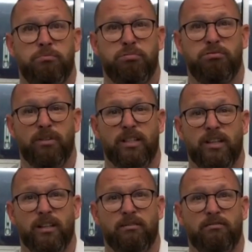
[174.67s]

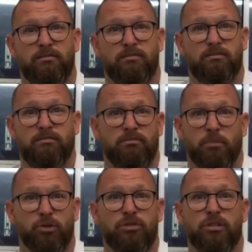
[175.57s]
pretty
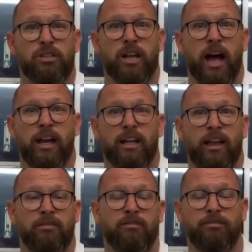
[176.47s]
much the starting
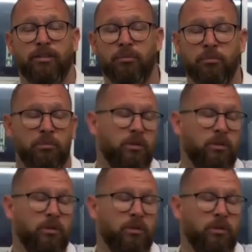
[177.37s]
11 from